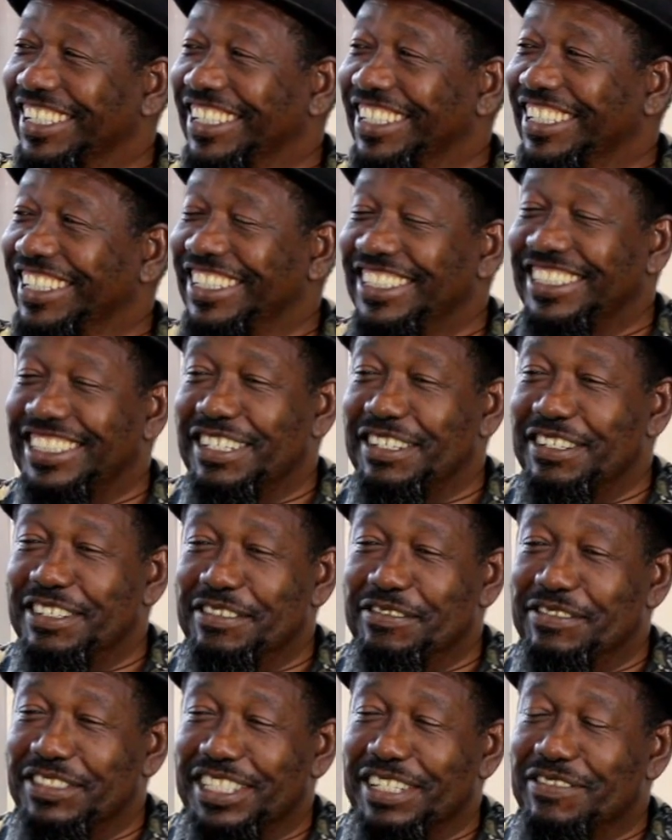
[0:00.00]
He
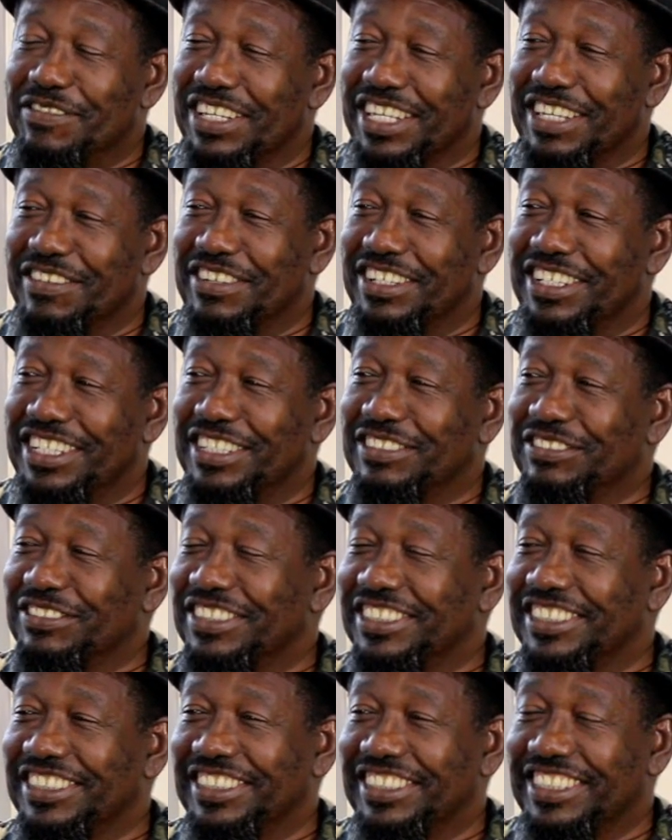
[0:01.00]
said, make him an offer.
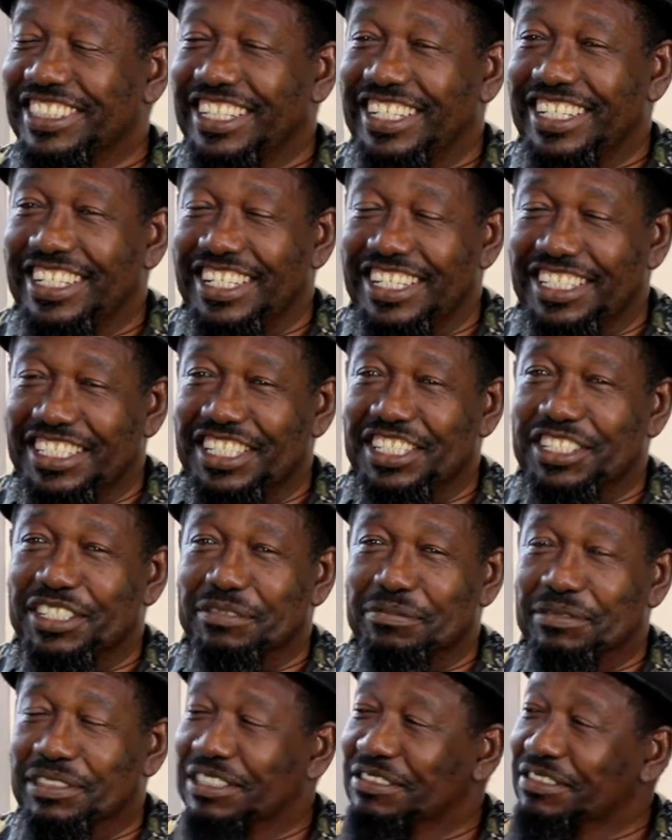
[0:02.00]
I said, no, me
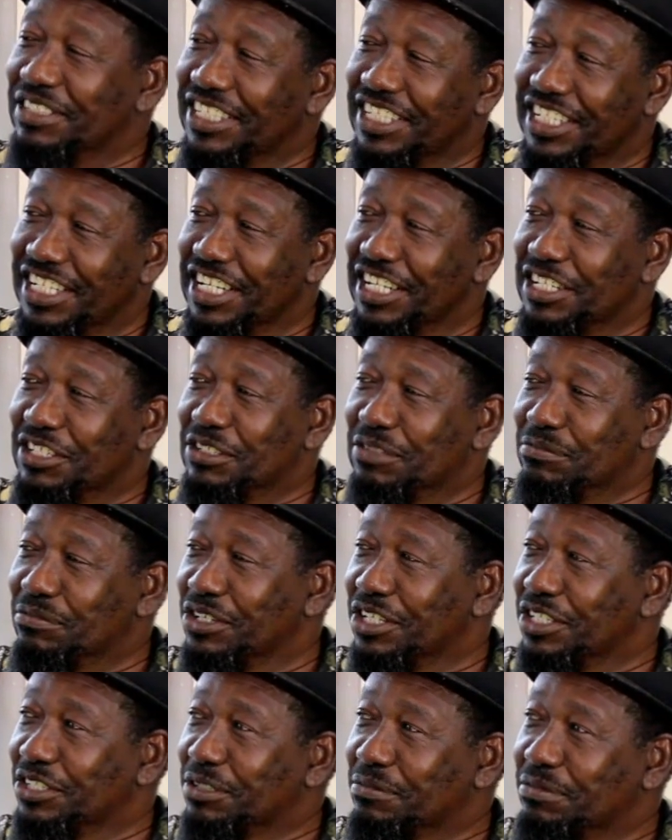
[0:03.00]
not really call you a
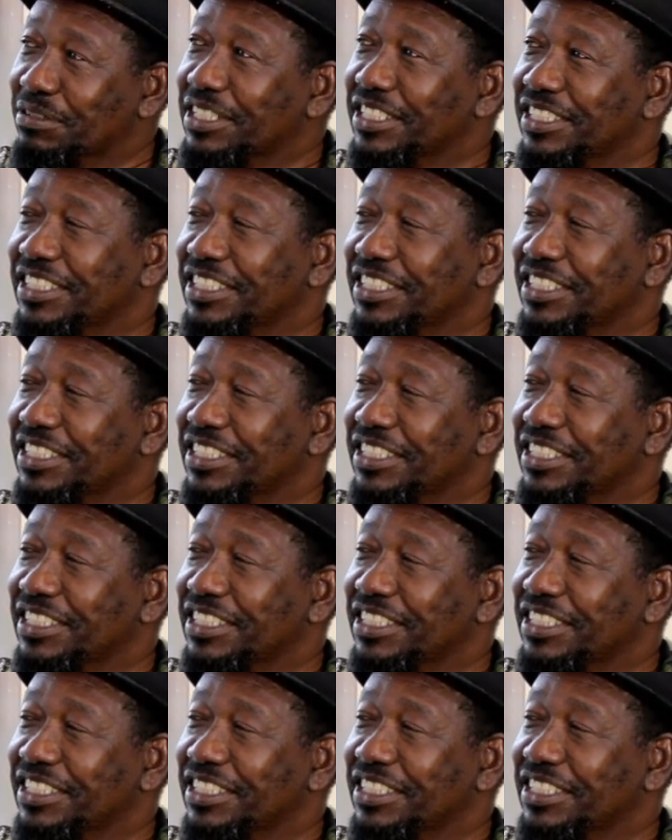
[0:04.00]
price the place.